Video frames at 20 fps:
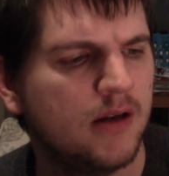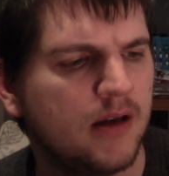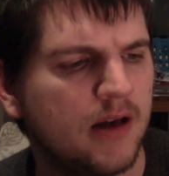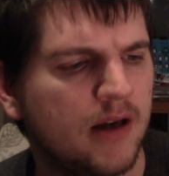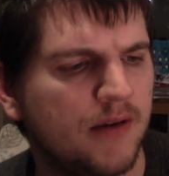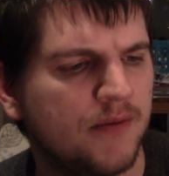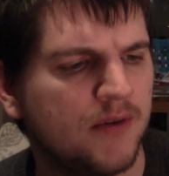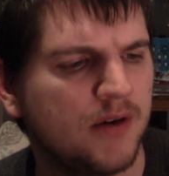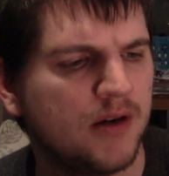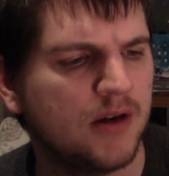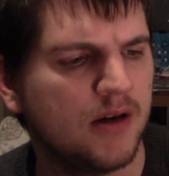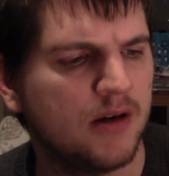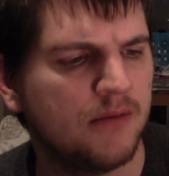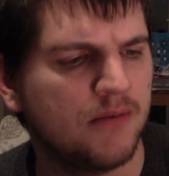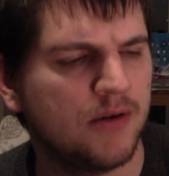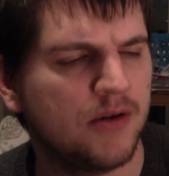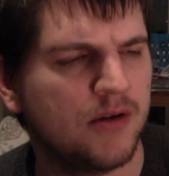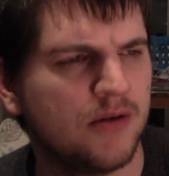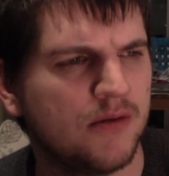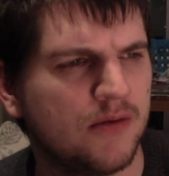I'm
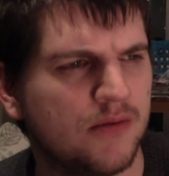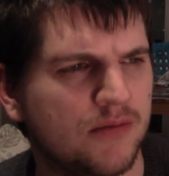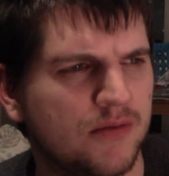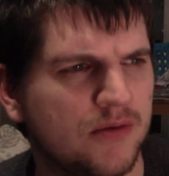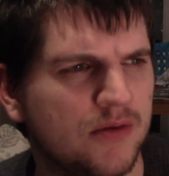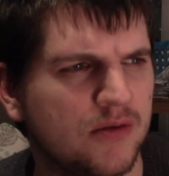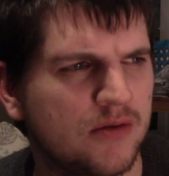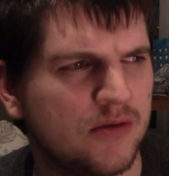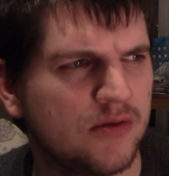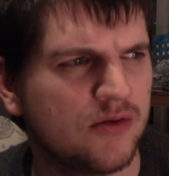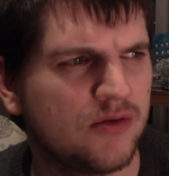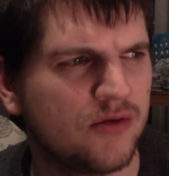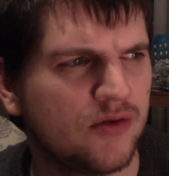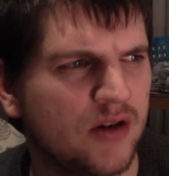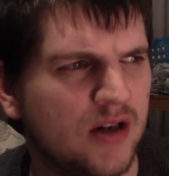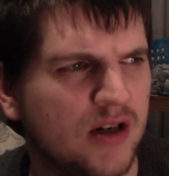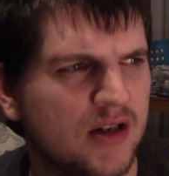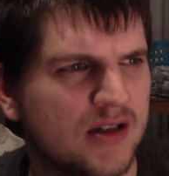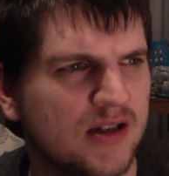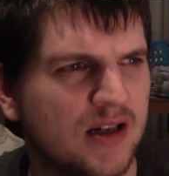going to
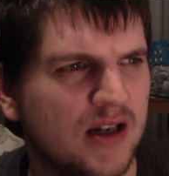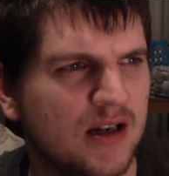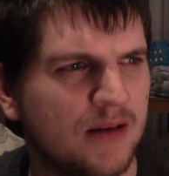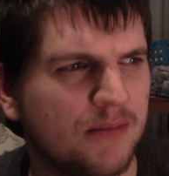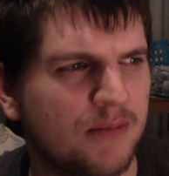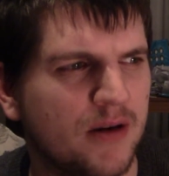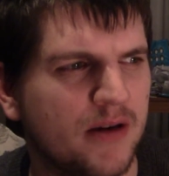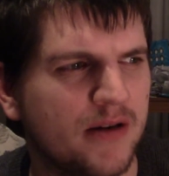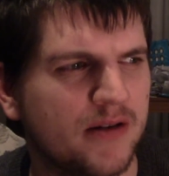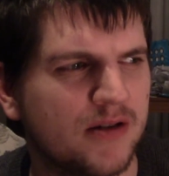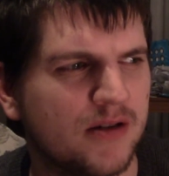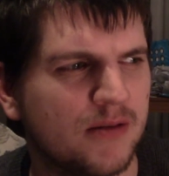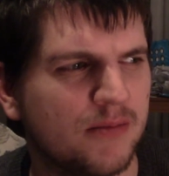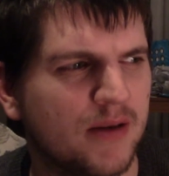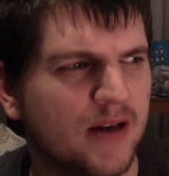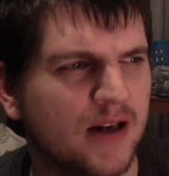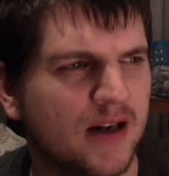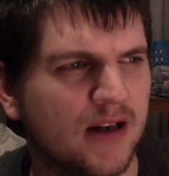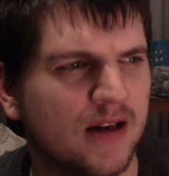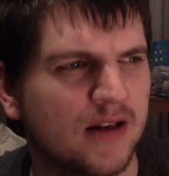try and send a parcel
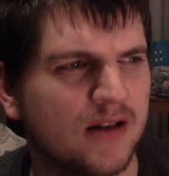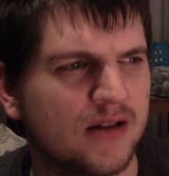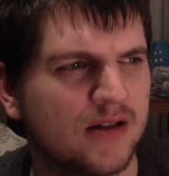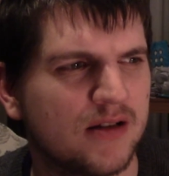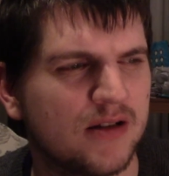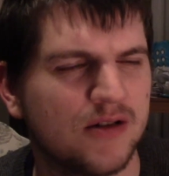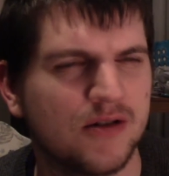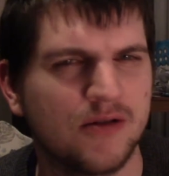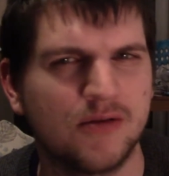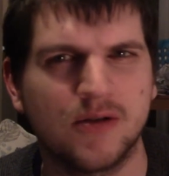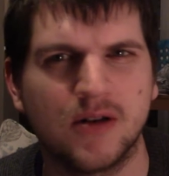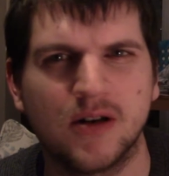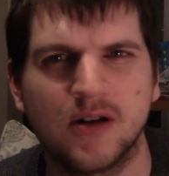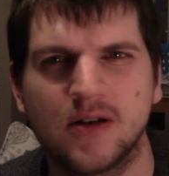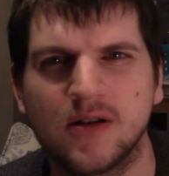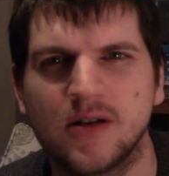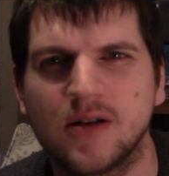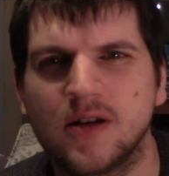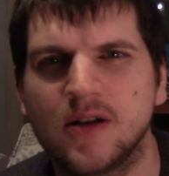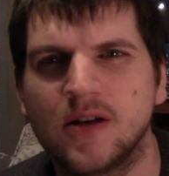back to
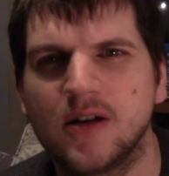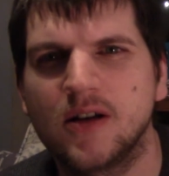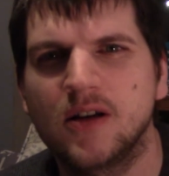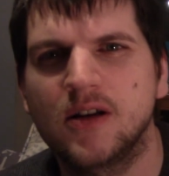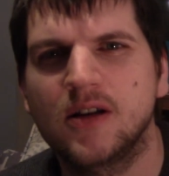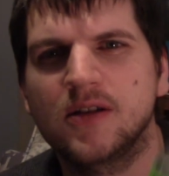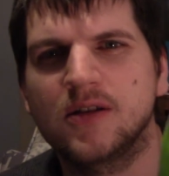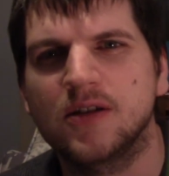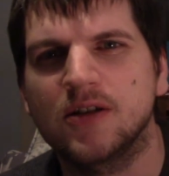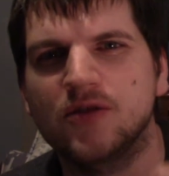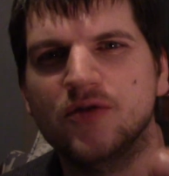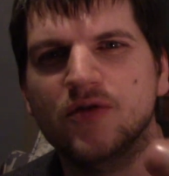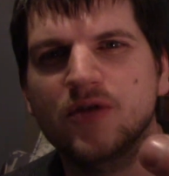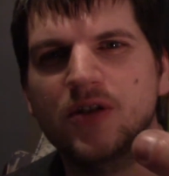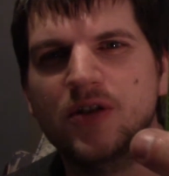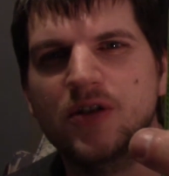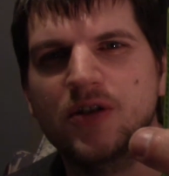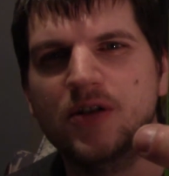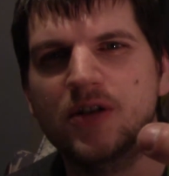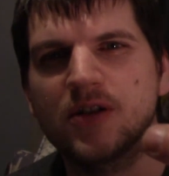the
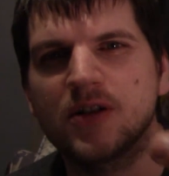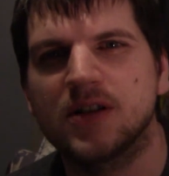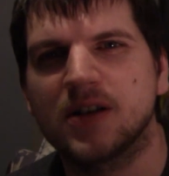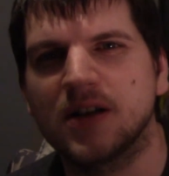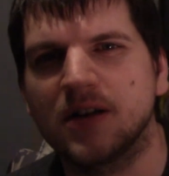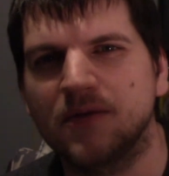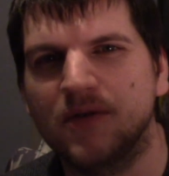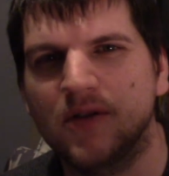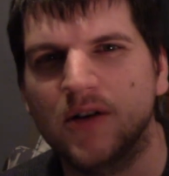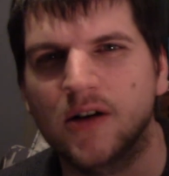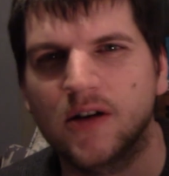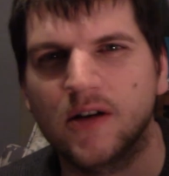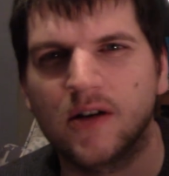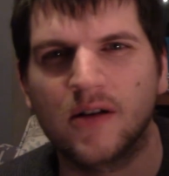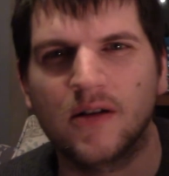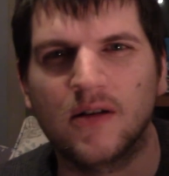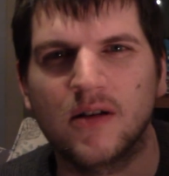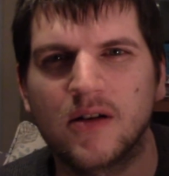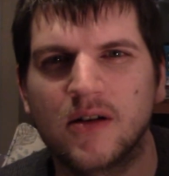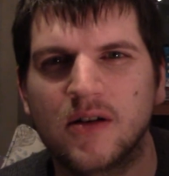drum cooks, and I've
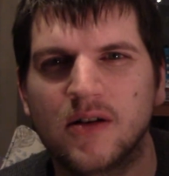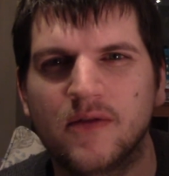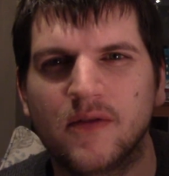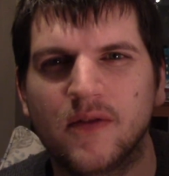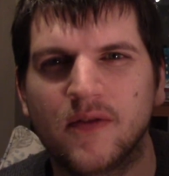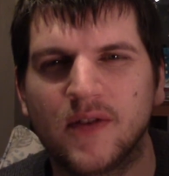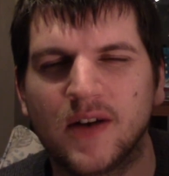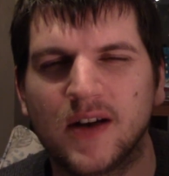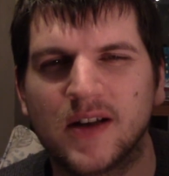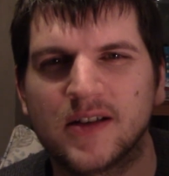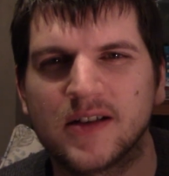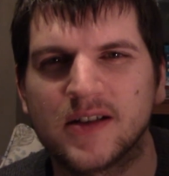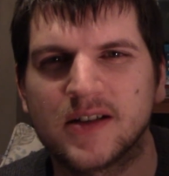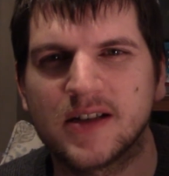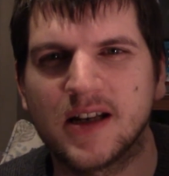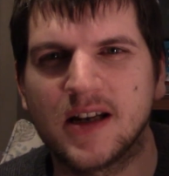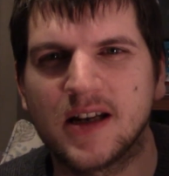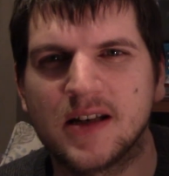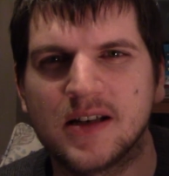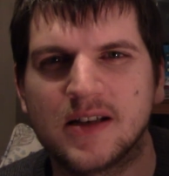got another thing to
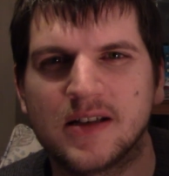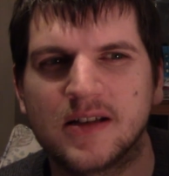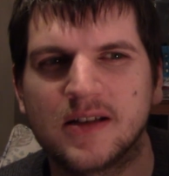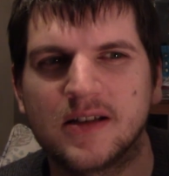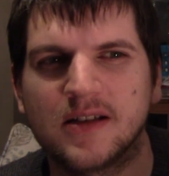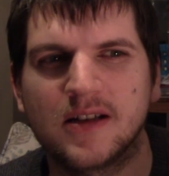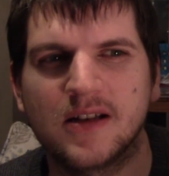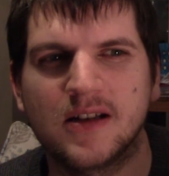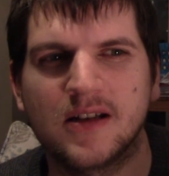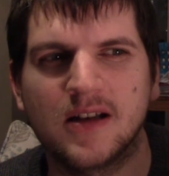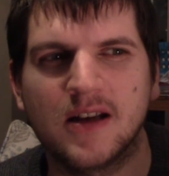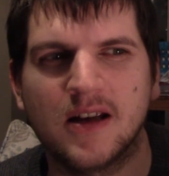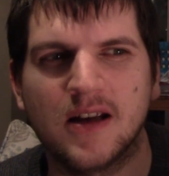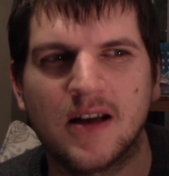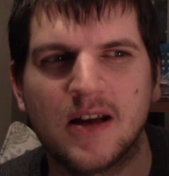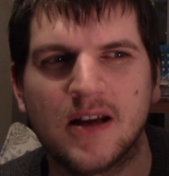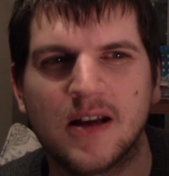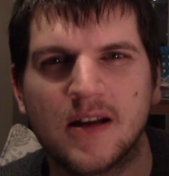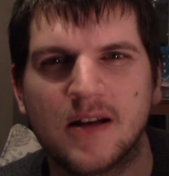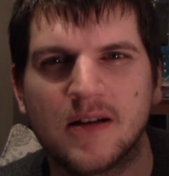send
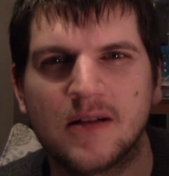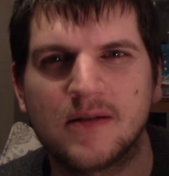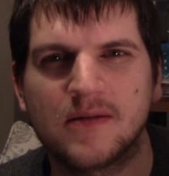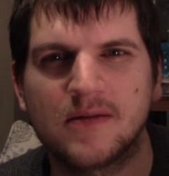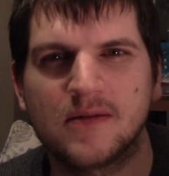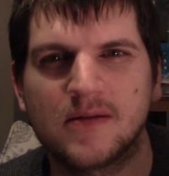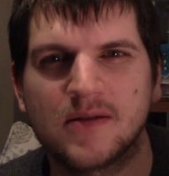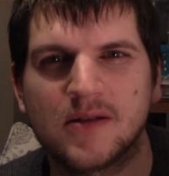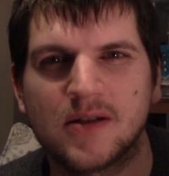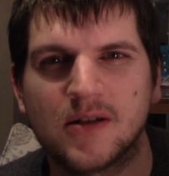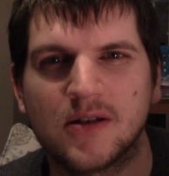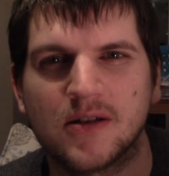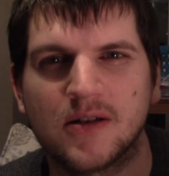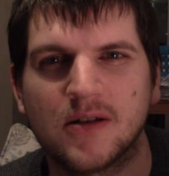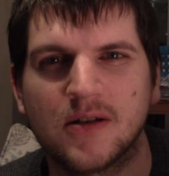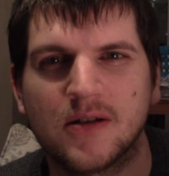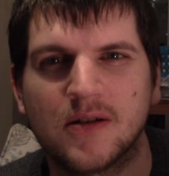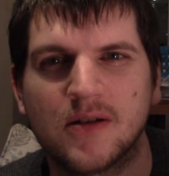to